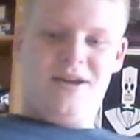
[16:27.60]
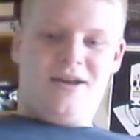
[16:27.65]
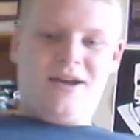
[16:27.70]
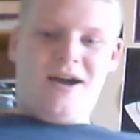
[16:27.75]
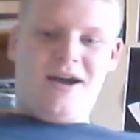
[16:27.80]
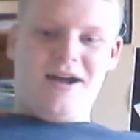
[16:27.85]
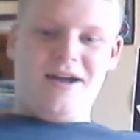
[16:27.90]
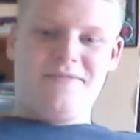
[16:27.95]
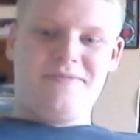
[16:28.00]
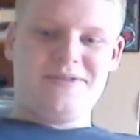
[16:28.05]

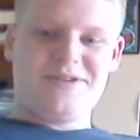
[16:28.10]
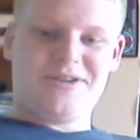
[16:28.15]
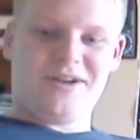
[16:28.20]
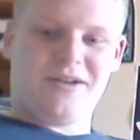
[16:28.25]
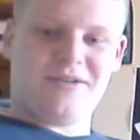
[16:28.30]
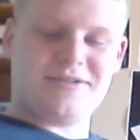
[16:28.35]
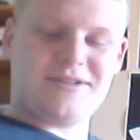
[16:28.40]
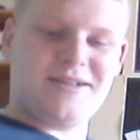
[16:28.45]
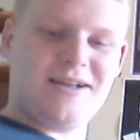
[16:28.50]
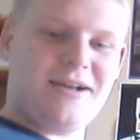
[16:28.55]
I have been
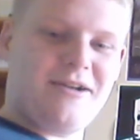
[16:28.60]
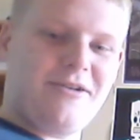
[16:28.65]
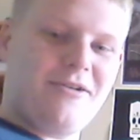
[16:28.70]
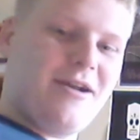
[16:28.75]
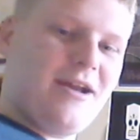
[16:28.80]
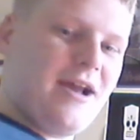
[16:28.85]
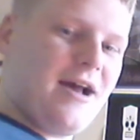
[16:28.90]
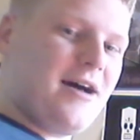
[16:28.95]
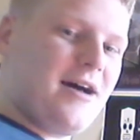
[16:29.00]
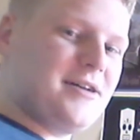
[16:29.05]
Jekyllstein
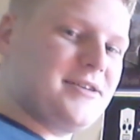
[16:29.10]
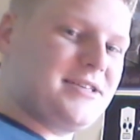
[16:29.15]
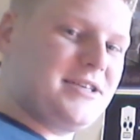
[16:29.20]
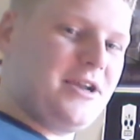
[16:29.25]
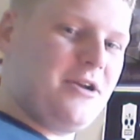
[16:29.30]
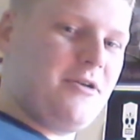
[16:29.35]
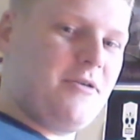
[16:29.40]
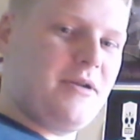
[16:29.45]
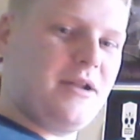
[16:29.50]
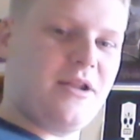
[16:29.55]
Gray. I'll
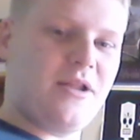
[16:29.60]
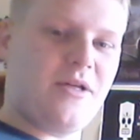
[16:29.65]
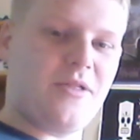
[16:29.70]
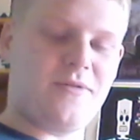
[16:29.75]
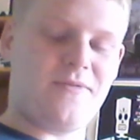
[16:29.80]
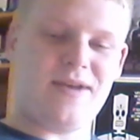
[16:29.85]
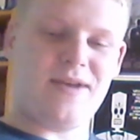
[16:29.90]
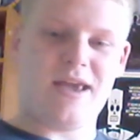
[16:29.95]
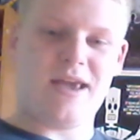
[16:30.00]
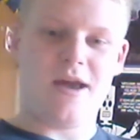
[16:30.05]
see you in
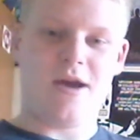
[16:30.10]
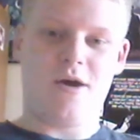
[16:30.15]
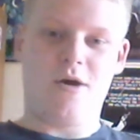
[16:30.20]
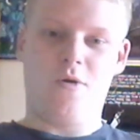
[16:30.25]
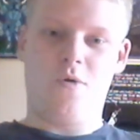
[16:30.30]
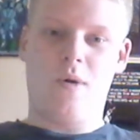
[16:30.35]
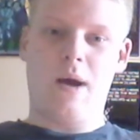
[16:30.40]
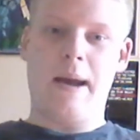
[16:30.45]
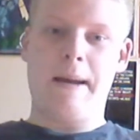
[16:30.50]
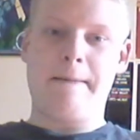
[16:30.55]
another
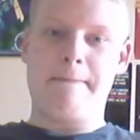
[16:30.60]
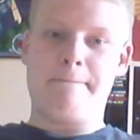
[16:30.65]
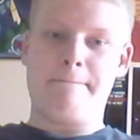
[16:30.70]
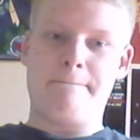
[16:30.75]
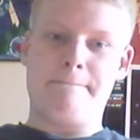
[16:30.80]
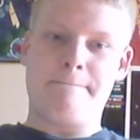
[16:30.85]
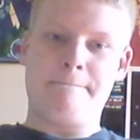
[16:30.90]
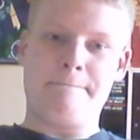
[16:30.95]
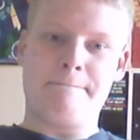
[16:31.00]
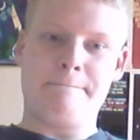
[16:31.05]
video.
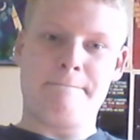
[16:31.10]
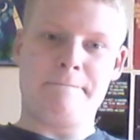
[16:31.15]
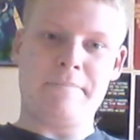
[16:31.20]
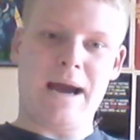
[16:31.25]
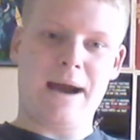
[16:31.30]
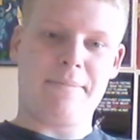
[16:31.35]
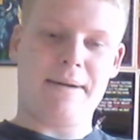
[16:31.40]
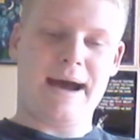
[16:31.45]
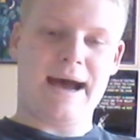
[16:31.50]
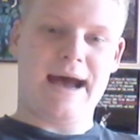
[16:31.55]

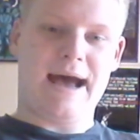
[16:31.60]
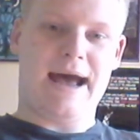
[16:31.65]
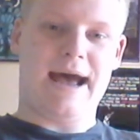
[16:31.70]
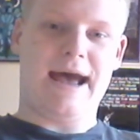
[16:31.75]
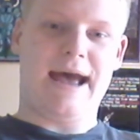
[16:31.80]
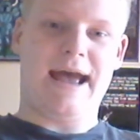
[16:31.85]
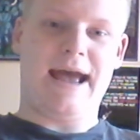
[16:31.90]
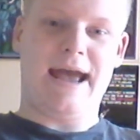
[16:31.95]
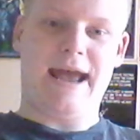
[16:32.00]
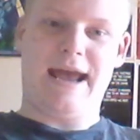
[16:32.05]

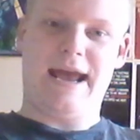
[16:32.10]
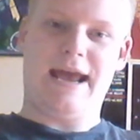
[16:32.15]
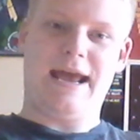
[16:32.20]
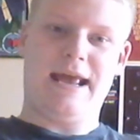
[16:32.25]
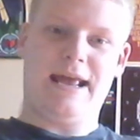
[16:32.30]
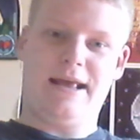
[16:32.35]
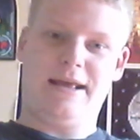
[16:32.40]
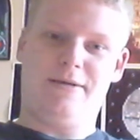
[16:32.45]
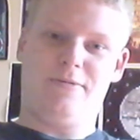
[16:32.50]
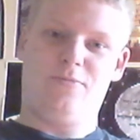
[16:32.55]

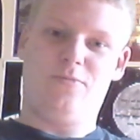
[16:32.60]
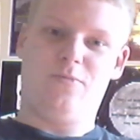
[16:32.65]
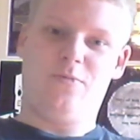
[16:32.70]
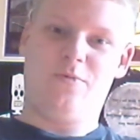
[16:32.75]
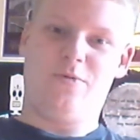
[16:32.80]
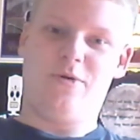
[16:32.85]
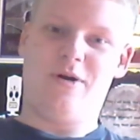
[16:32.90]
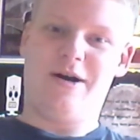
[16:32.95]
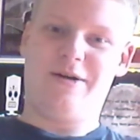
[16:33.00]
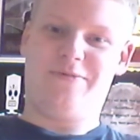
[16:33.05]
Bye-bye.
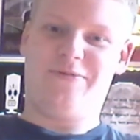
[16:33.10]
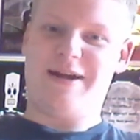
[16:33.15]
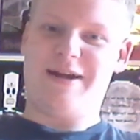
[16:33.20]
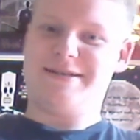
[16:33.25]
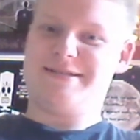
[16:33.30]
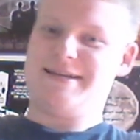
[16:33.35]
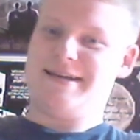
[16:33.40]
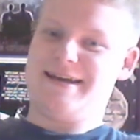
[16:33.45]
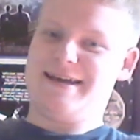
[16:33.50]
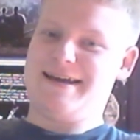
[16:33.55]
Wrong
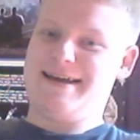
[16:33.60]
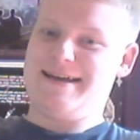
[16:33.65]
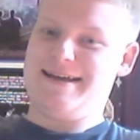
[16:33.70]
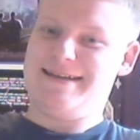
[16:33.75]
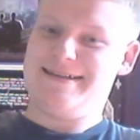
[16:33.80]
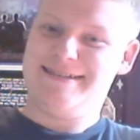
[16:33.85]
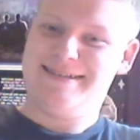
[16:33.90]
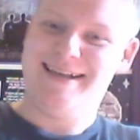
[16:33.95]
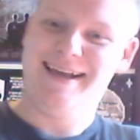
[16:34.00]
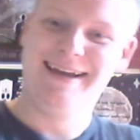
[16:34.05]

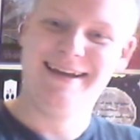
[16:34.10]
franchise.